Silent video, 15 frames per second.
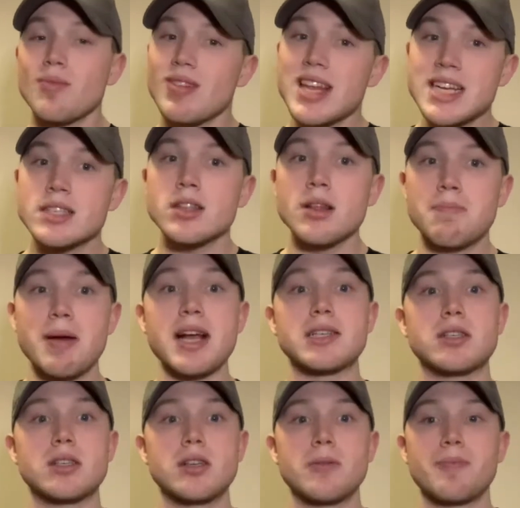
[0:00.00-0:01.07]
isn't the
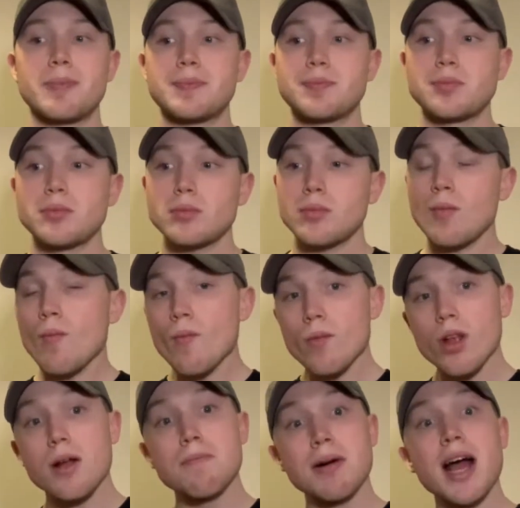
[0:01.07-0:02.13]
best
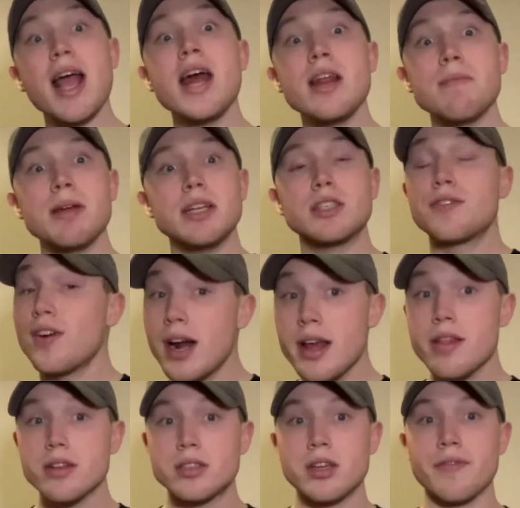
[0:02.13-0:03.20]
by any means for any
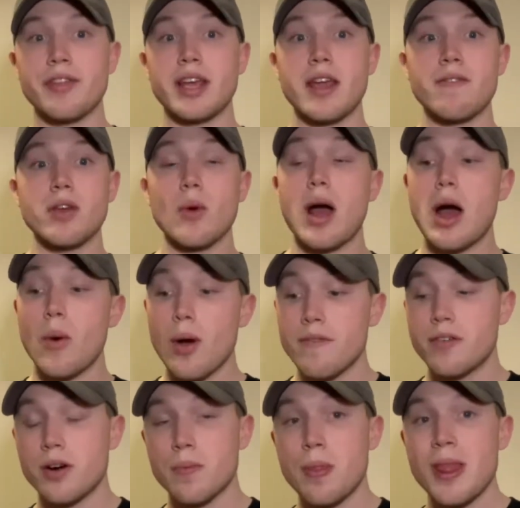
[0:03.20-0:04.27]
of the stuff they give you.
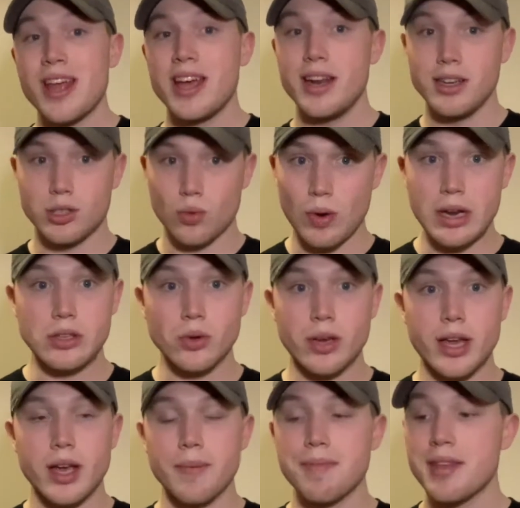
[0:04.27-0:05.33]
However, it is a rental
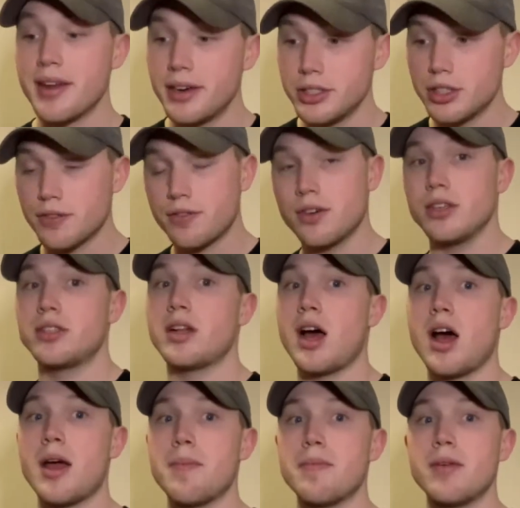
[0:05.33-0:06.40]
kit and it is your first
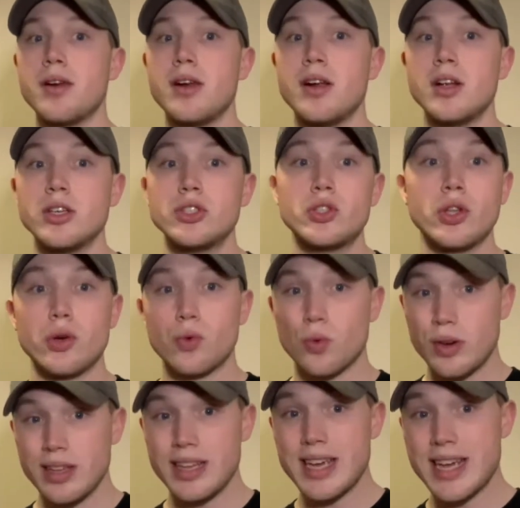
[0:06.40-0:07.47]
time, so there
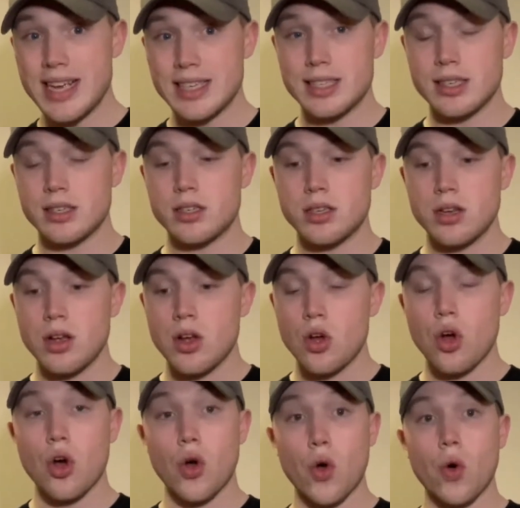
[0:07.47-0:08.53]
really isn't
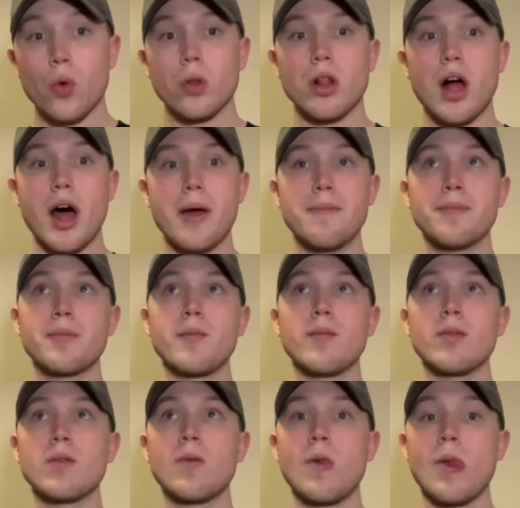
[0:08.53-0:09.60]
a whole lot
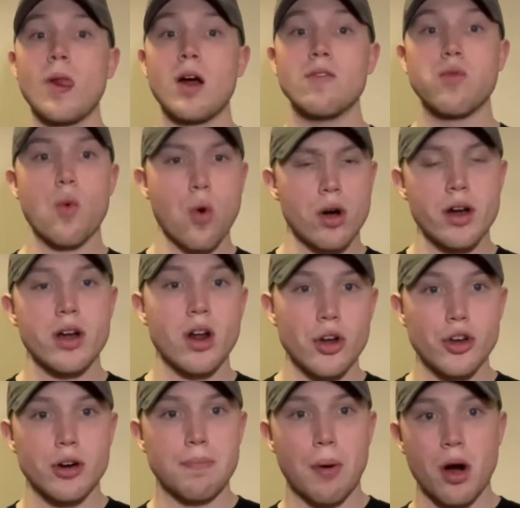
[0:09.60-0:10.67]
of worrying on
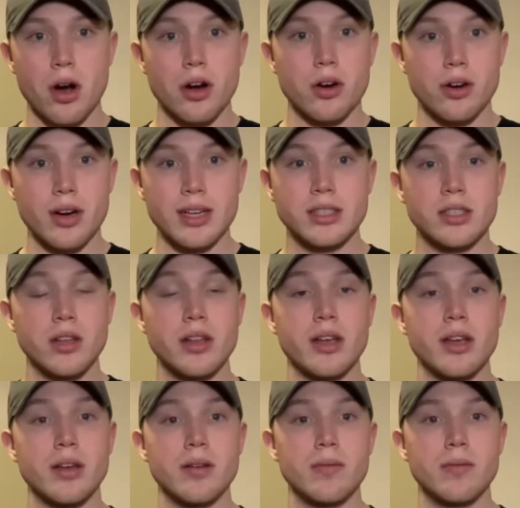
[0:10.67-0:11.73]
your part or necessarily